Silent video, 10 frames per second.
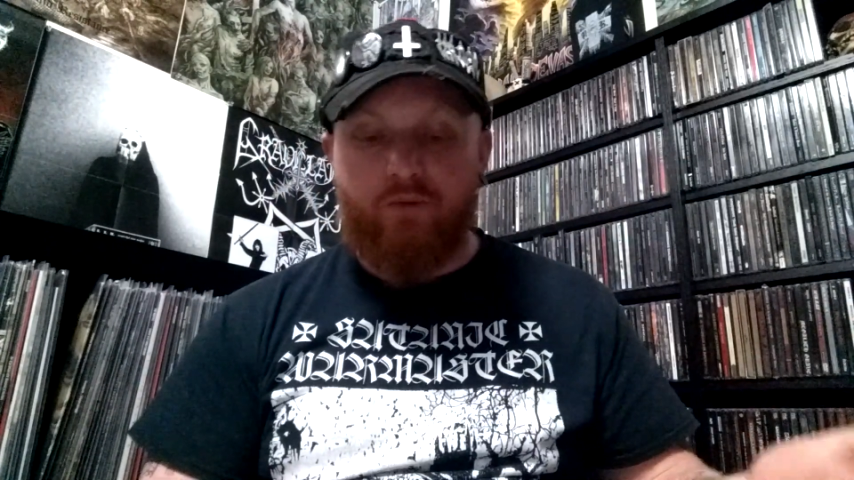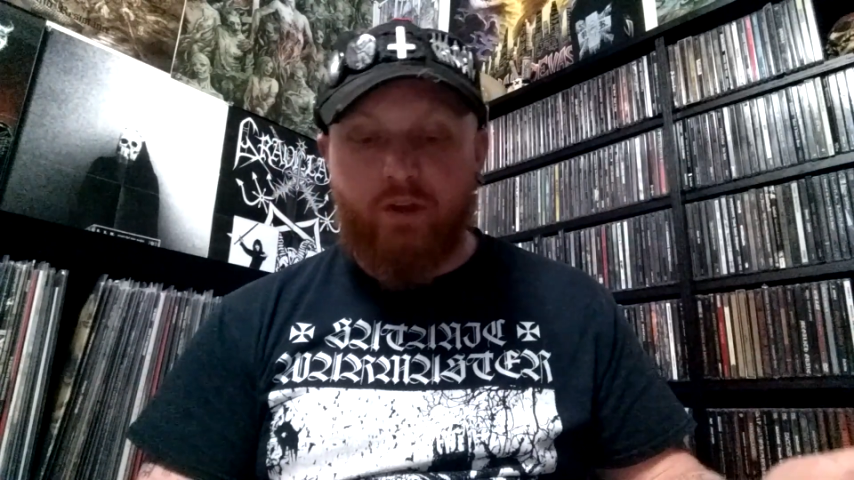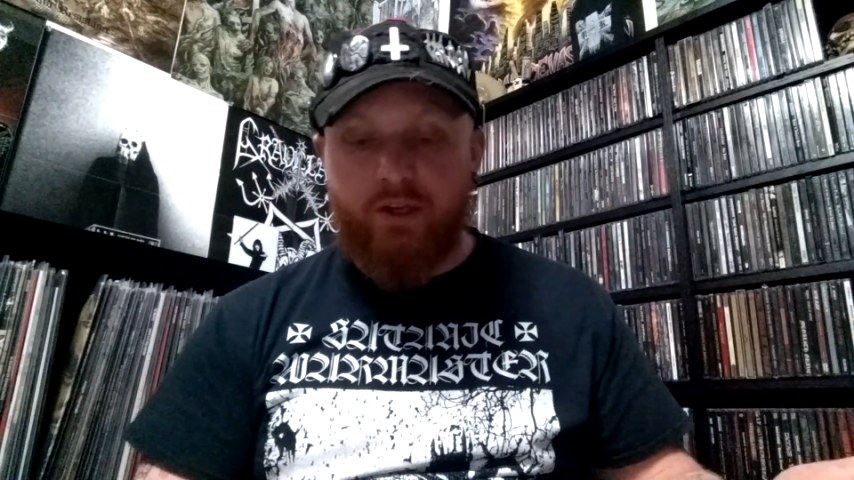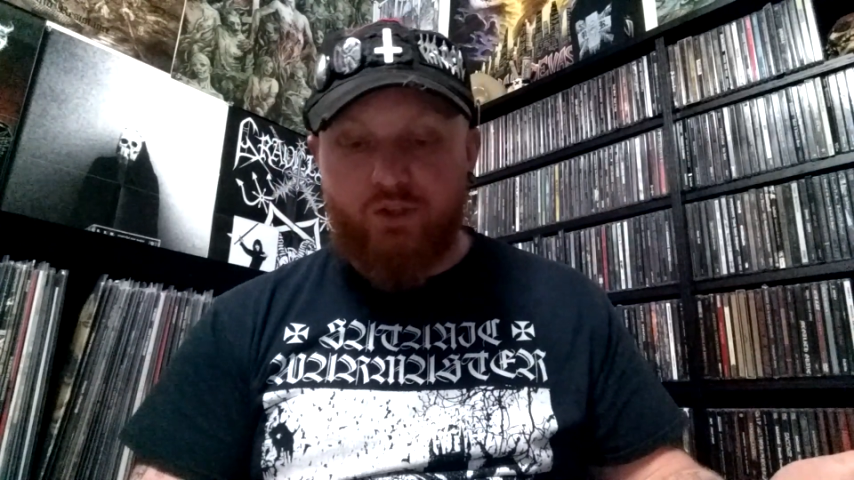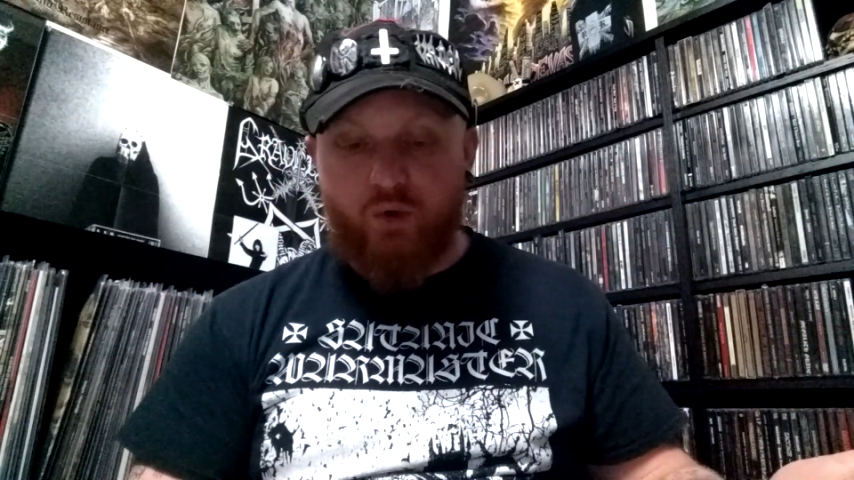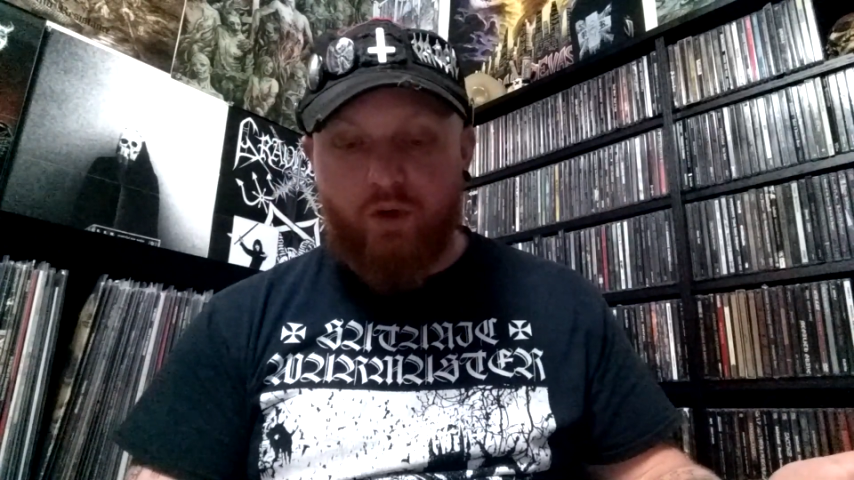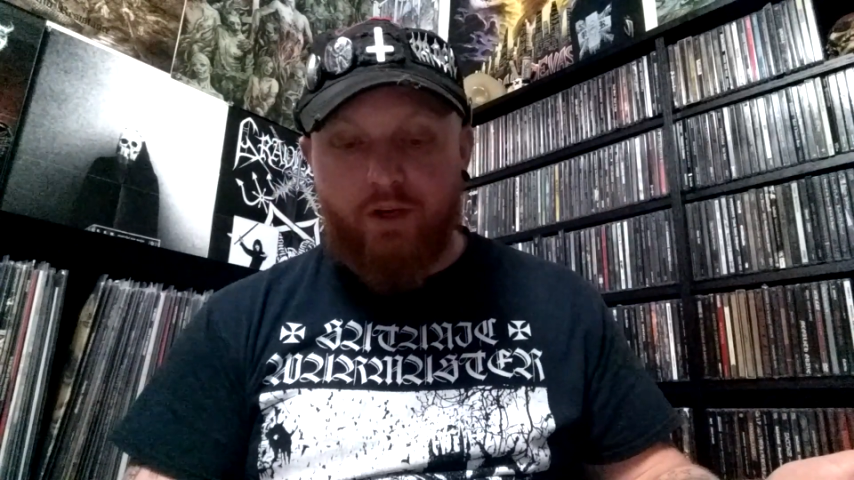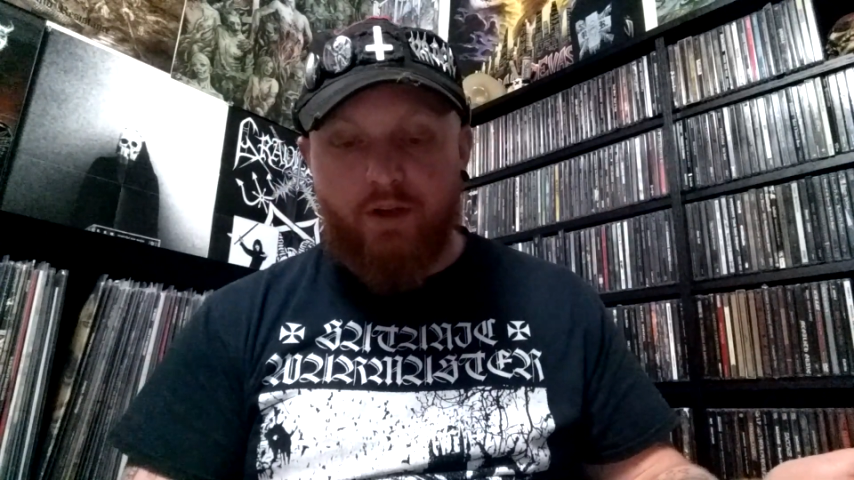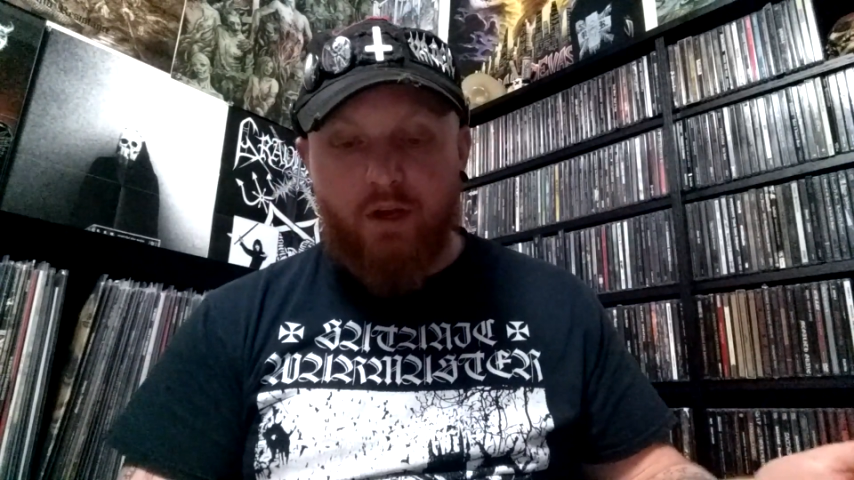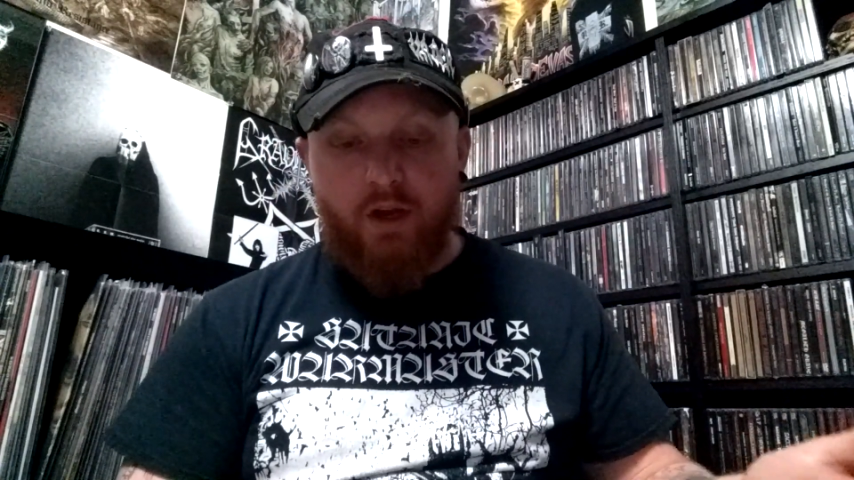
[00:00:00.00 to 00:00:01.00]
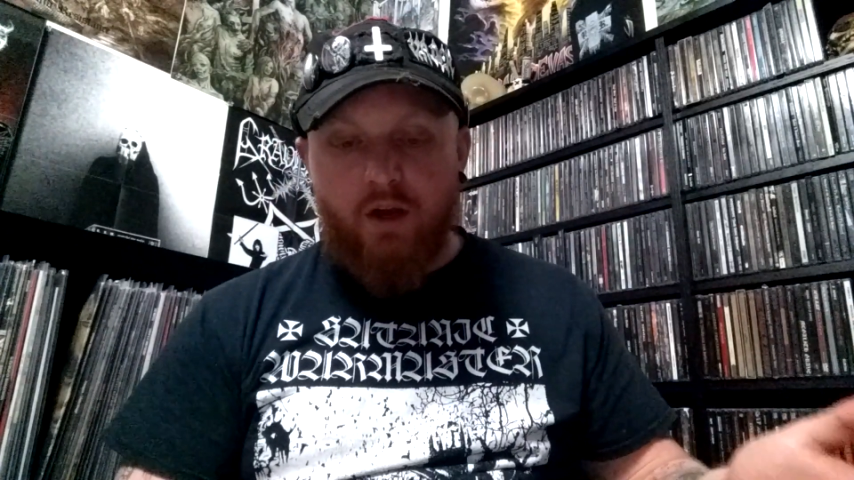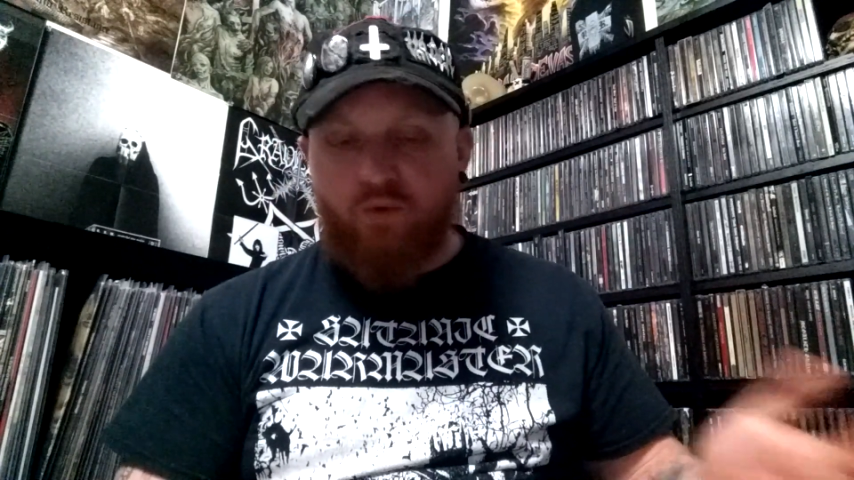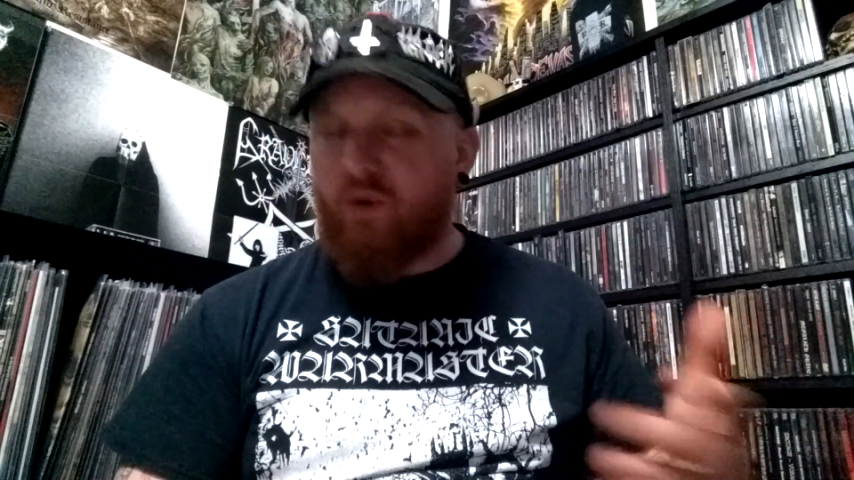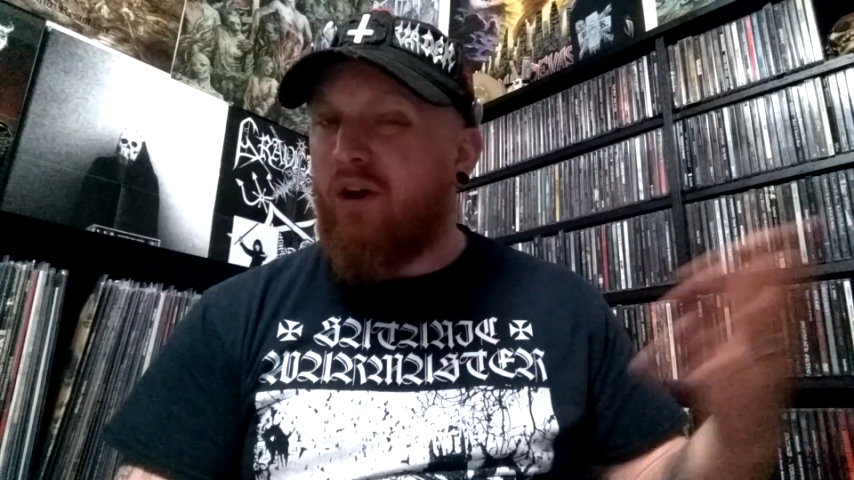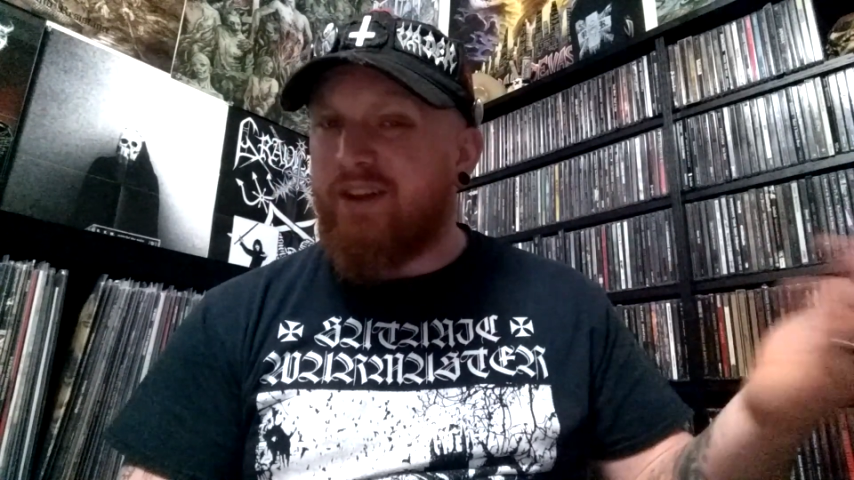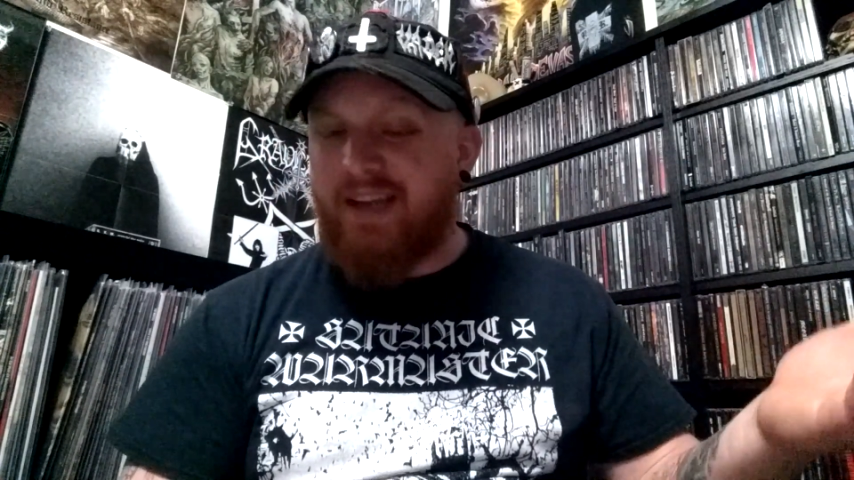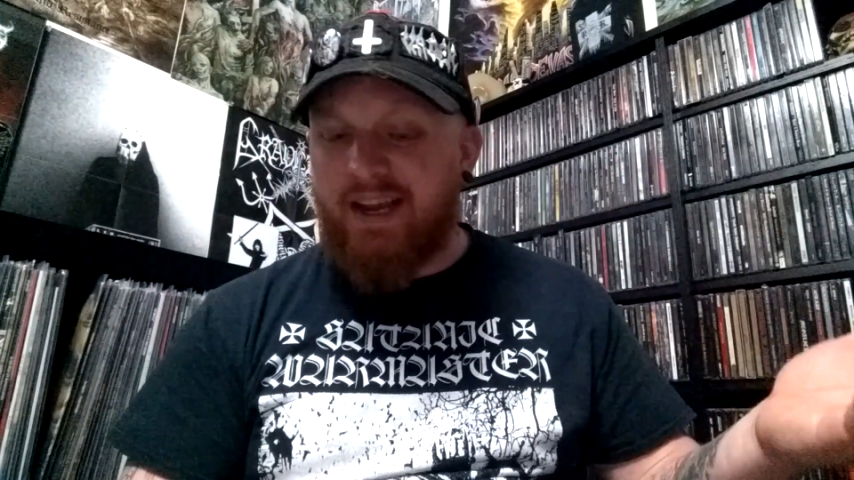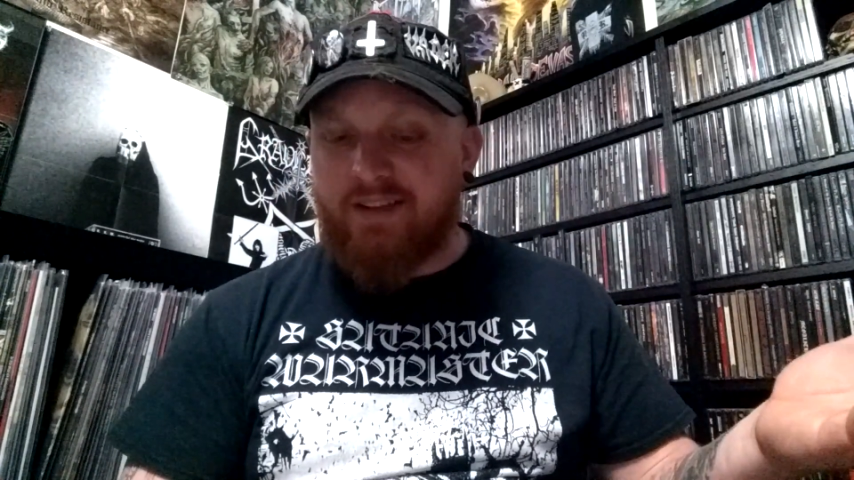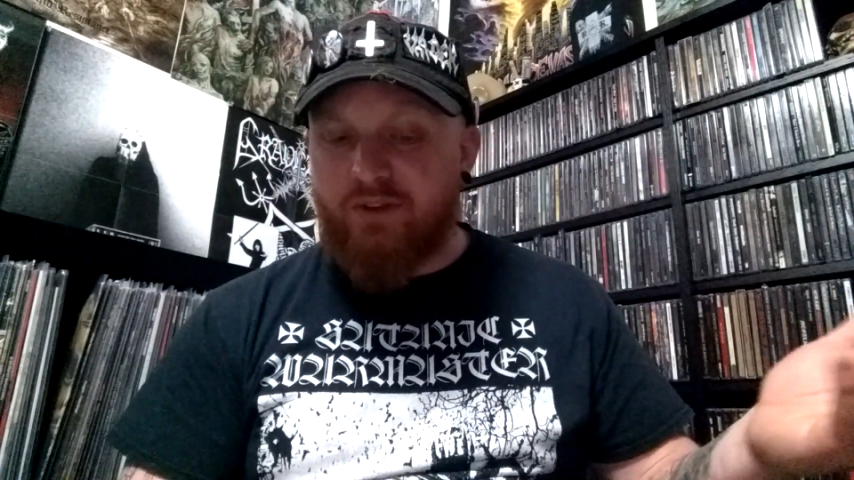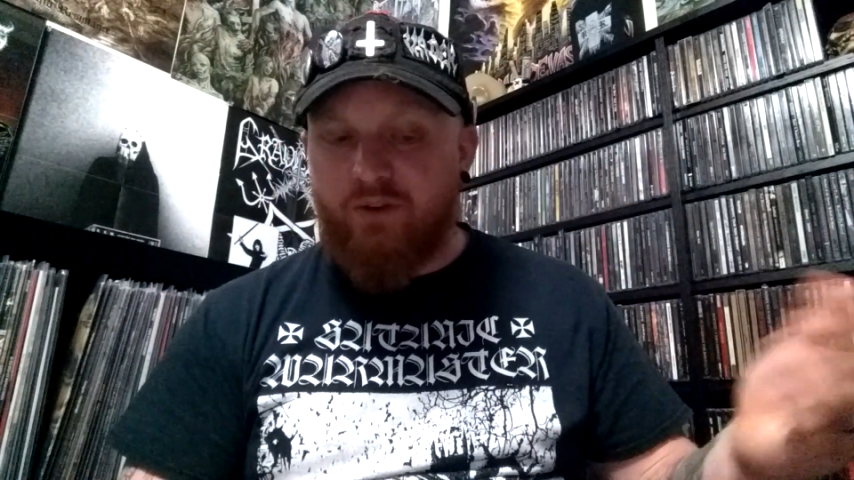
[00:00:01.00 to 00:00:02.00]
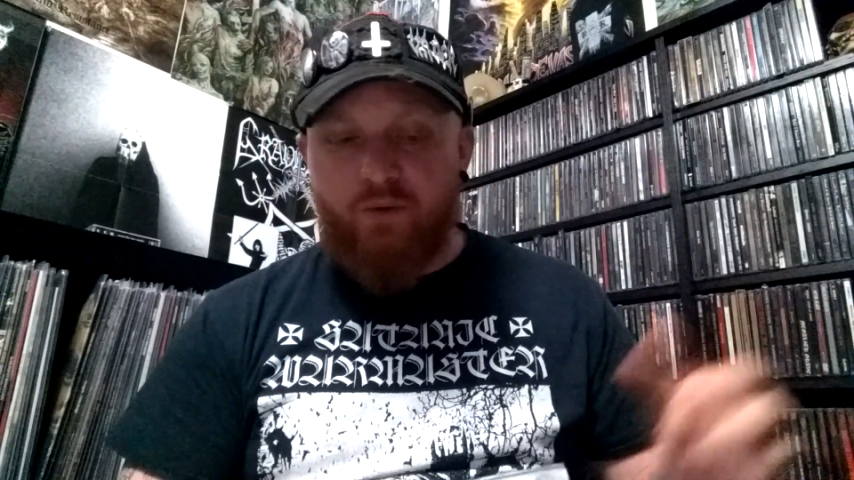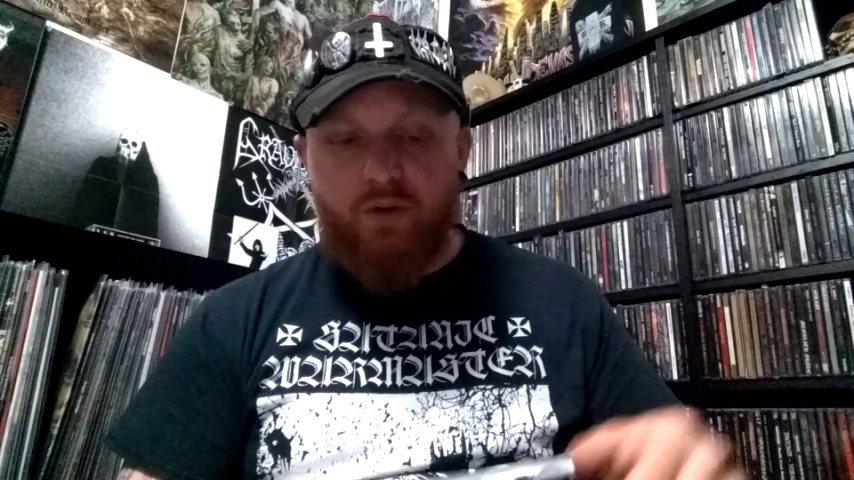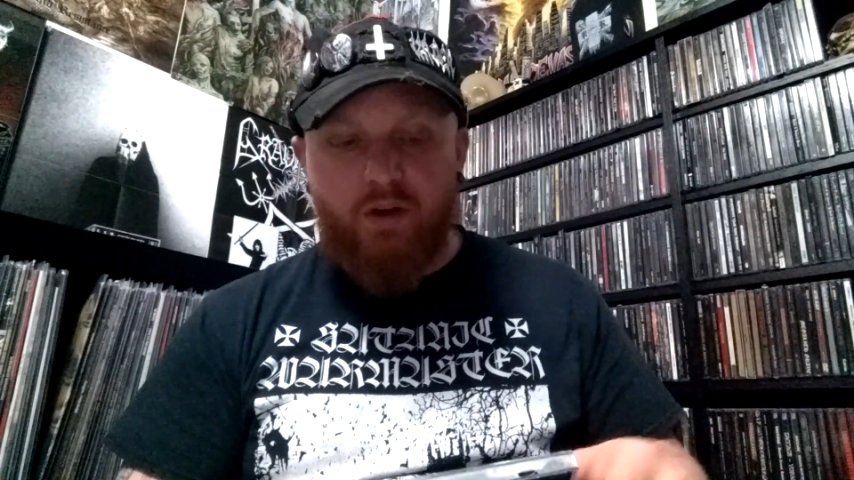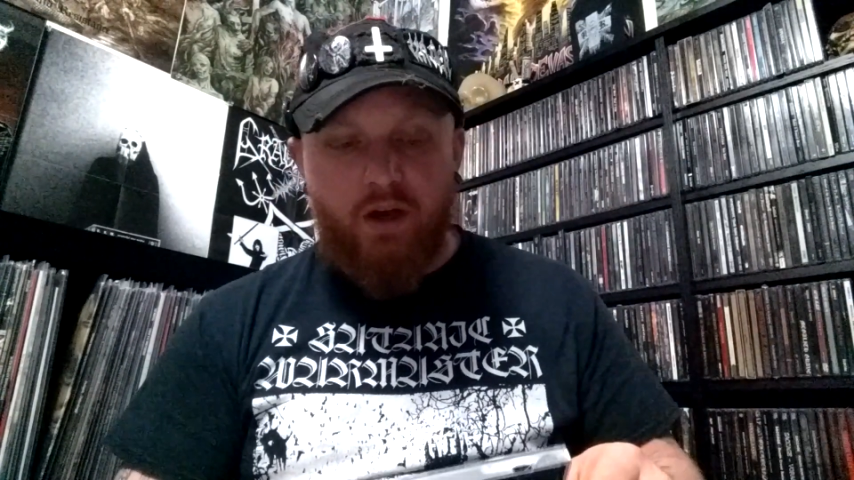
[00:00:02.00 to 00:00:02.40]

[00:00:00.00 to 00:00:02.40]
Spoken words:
really enjoyed. Raw Attack too.